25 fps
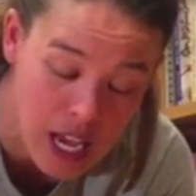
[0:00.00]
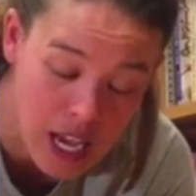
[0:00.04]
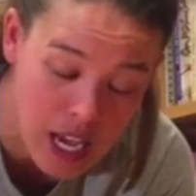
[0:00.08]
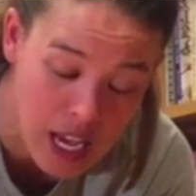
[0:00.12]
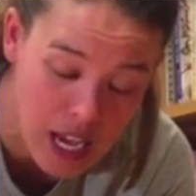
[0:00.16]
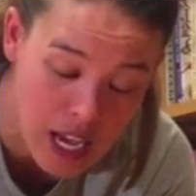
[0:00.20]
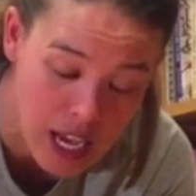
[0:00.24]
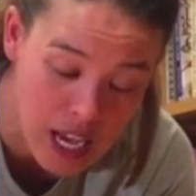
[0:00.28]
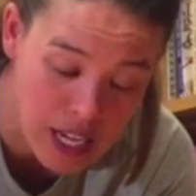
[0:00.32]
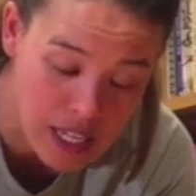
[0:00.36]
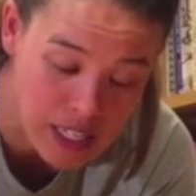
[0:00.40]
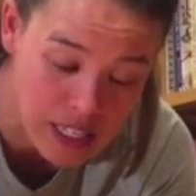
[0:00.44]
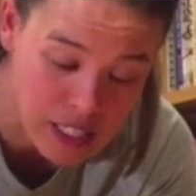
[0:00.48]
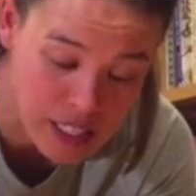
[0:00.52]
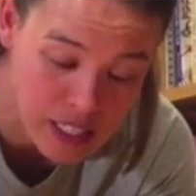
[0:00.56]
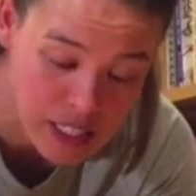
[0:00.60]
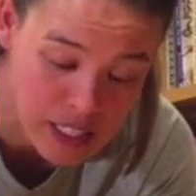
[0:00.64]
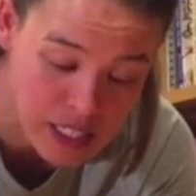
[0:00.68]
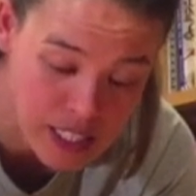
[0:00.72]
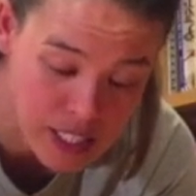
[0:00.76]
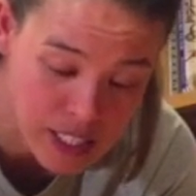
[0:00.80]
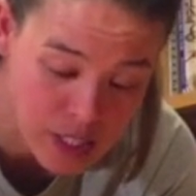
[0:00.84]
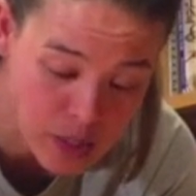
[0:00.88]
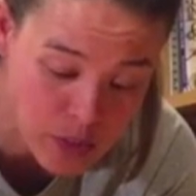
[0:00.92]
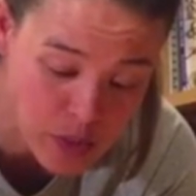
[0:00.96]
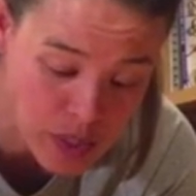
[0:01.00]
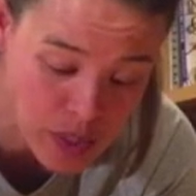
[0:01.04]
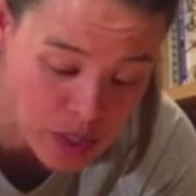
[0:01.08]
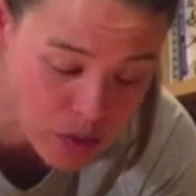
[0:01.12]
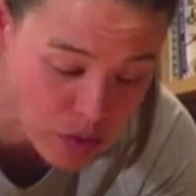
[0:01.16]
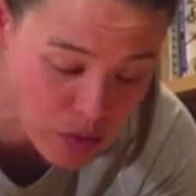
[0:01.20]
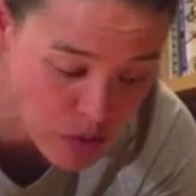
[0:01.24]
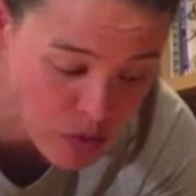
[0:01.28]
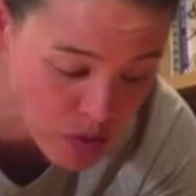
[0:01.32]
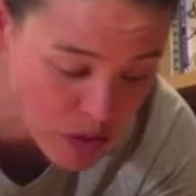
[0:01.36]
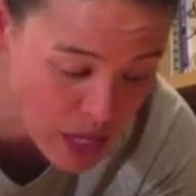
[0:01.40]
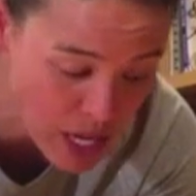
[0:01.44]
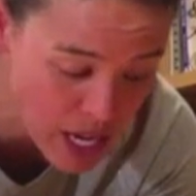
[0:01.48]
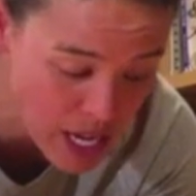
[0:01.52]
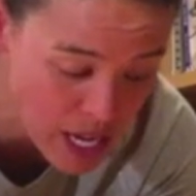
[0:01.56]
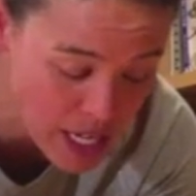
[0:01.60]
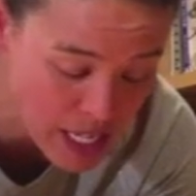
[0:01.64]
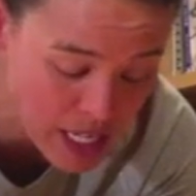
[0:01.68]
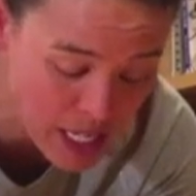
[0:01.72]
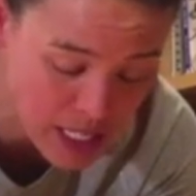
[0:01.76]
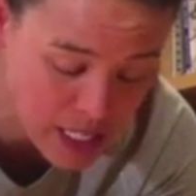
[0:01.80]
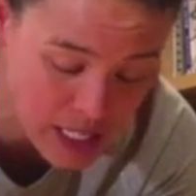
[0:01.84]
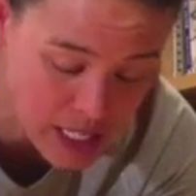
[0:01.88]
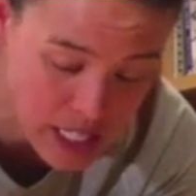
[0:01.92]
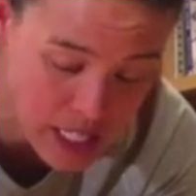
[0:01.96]
and continuing through that
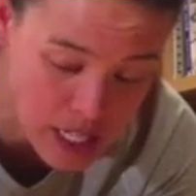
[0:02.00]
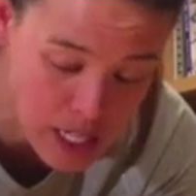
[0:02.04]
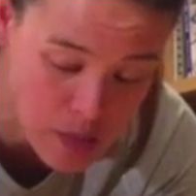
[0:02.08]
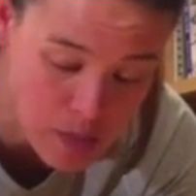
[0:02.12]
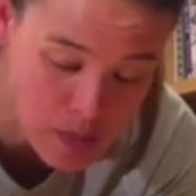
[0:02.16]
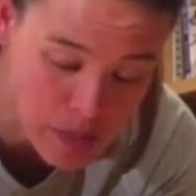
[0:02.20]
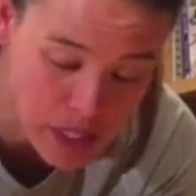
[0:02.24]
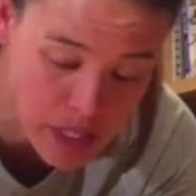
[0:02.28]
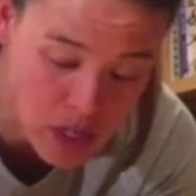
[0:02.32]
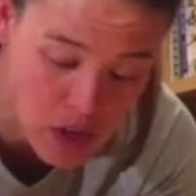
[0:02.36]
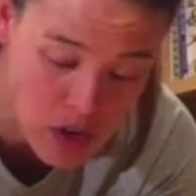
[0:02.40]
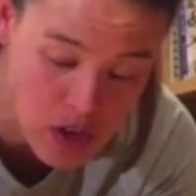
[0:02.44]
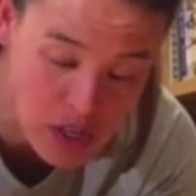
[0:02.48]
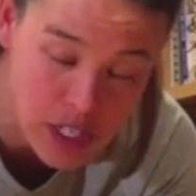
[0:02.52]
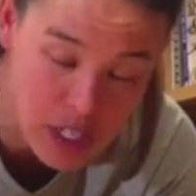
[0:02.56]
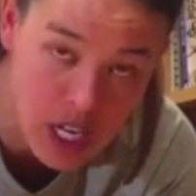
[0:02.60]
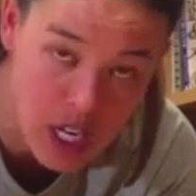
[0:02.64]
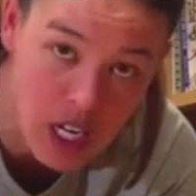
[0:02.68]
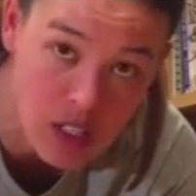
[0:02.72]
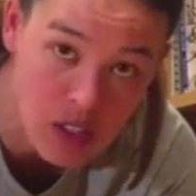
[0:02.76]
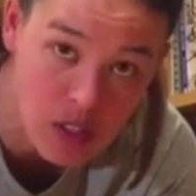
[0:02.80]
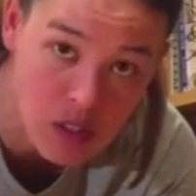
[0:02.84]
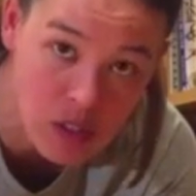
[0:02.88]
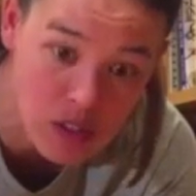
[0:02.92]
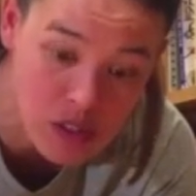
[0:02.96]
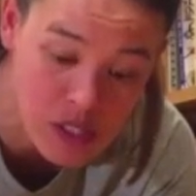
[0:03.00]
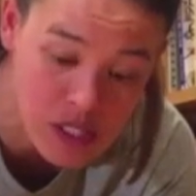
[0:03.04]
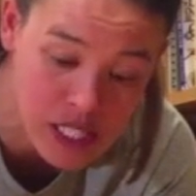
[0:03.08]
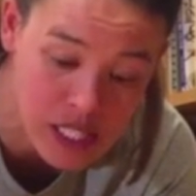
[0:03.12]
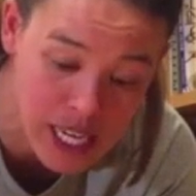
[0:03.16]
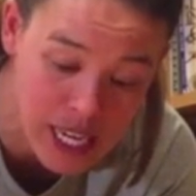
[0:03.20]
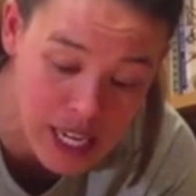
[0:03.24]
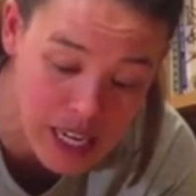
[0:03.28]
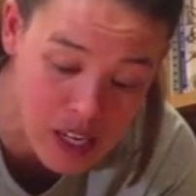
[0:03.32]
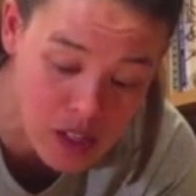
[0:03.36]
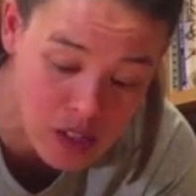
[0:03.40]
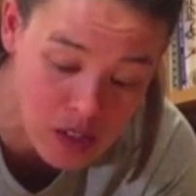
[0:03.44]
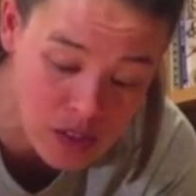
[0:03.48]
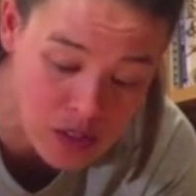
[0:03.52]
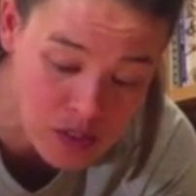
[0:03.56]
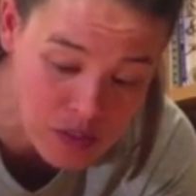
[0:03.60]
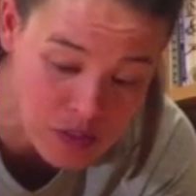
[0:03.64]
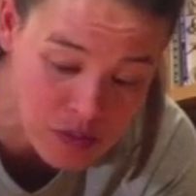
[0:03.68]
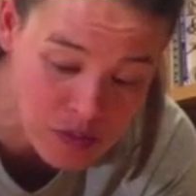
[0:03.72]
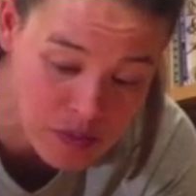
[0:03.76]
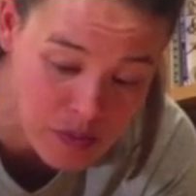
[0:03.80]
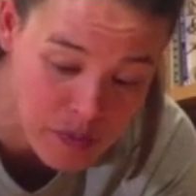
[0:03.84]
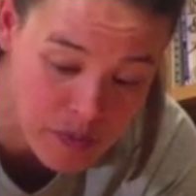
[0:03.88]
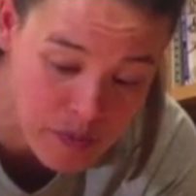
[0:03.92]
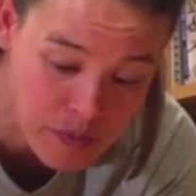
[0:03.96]
and keeping your knuckles down
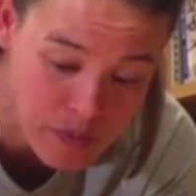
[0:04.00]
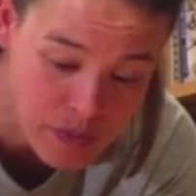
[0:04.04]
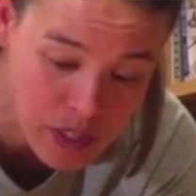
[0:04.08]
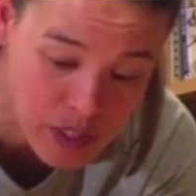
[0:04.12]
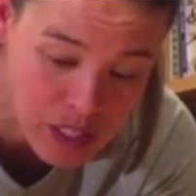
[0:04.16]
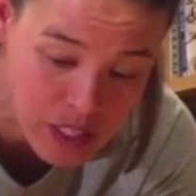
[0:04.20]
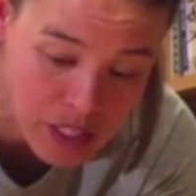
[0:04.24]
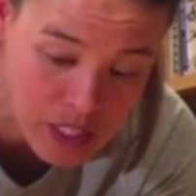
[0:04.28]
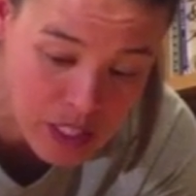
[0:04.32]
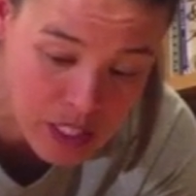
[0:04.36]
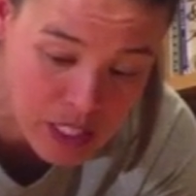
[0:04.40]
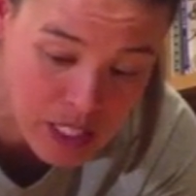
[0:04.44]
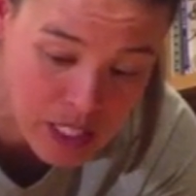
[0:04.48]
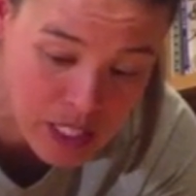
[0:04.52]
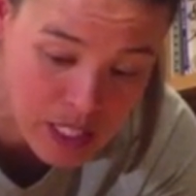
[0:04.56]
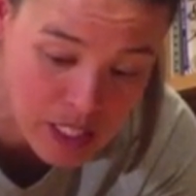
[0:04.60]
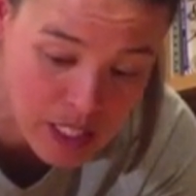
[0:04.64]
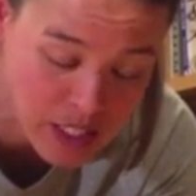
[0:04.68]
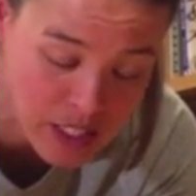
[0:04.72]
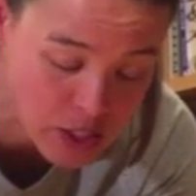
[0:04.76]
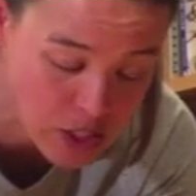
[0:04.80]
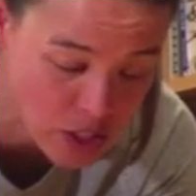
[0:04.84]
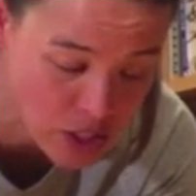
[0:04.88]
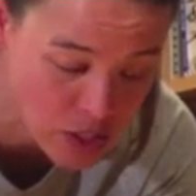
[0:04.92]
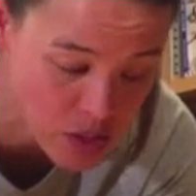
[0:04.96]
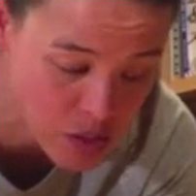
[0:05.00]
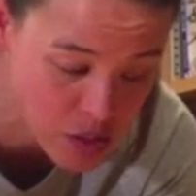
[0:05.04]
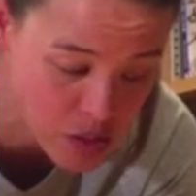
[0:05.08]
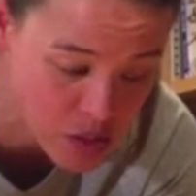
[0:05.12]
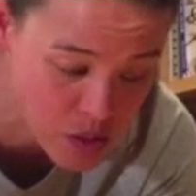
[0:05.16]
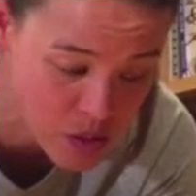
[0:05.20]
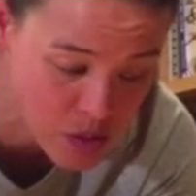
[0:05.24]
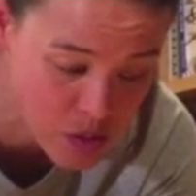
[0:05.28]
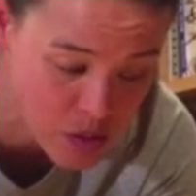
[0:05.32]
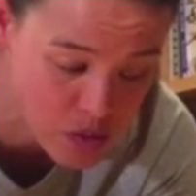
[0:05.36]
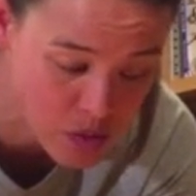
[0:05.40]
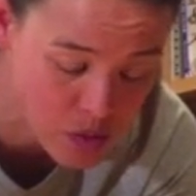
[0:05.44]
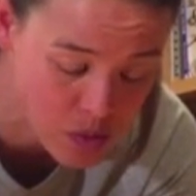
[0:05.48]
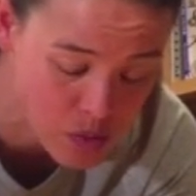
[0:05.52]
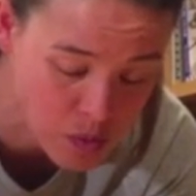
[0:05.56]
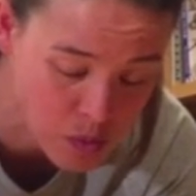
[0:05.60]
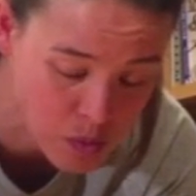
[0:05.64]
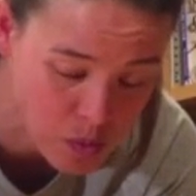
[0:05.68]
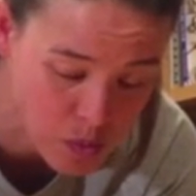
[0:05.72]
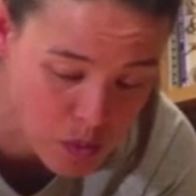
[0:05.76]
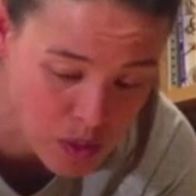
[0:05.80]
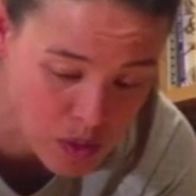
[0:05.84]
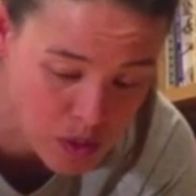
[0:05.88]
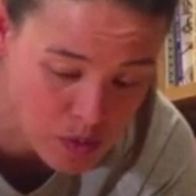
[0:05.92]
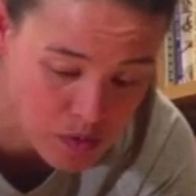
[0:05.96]
and just
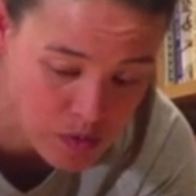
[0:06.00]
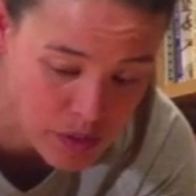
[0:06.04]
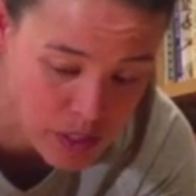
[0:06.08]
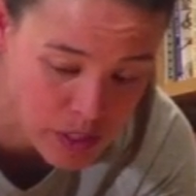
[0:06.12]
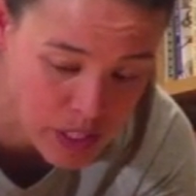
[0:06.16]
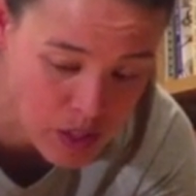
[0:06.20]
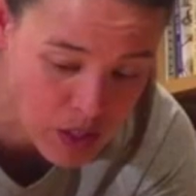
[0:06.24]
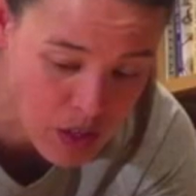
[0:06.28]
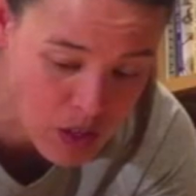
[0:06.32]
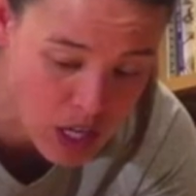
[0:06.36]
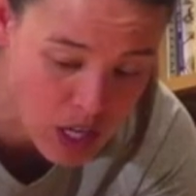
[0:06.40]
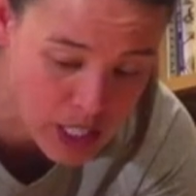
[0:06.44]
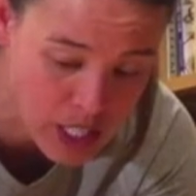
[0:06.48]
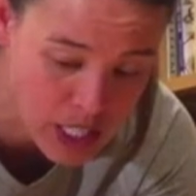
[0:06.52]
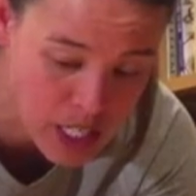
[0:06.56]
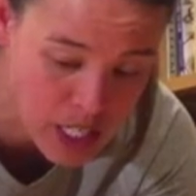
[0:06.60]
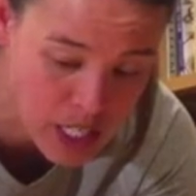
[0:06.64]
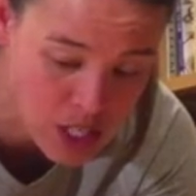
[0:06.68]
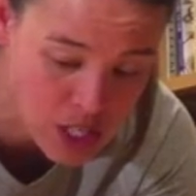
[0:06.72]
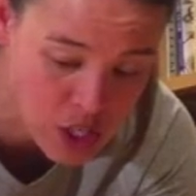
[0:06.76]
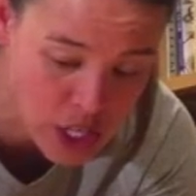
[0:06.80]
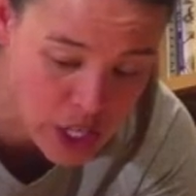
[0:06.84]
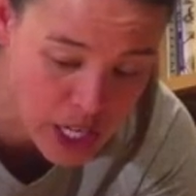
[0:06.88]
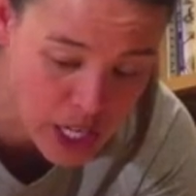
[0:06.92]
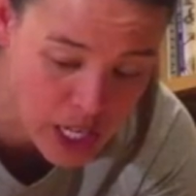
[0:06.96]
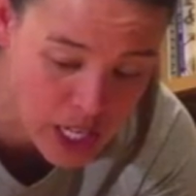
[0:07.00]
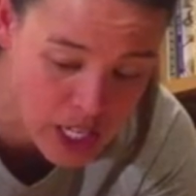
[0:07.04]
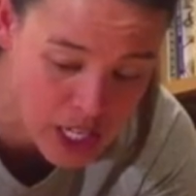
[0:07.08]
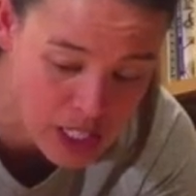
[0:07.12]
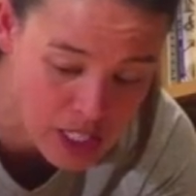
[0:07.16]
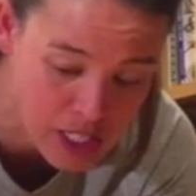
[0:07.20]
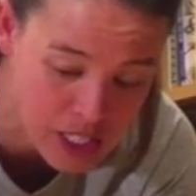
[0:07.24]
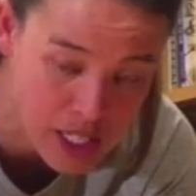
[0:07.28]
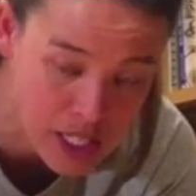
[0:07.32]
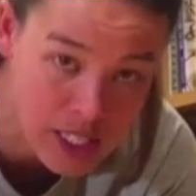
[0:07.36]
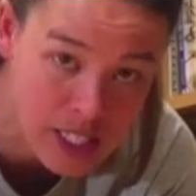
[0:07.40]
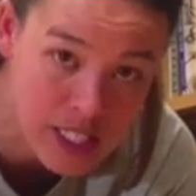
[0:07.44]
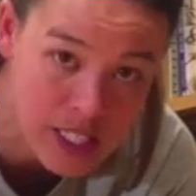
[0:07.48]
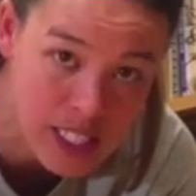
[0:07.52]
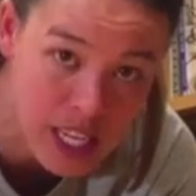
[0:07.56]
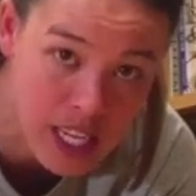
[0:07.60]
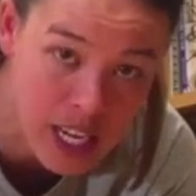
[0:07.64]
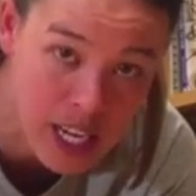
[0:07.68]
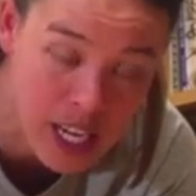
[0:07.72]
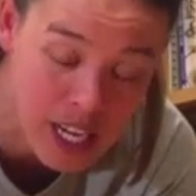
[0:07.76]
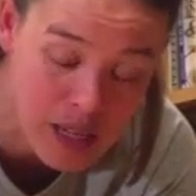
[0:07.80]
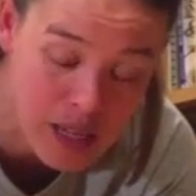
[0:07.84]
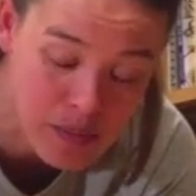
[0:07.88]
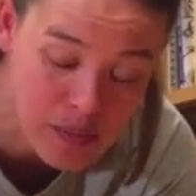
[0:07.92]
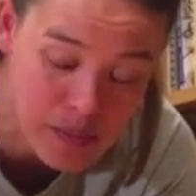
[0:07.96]
one finger on each hand at a
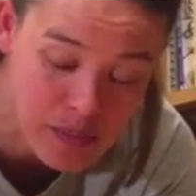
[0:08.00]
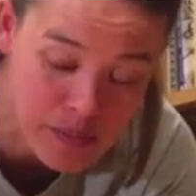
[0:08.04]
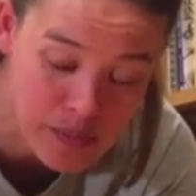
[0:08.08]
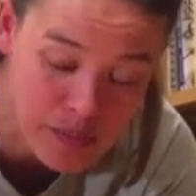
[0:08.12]
time.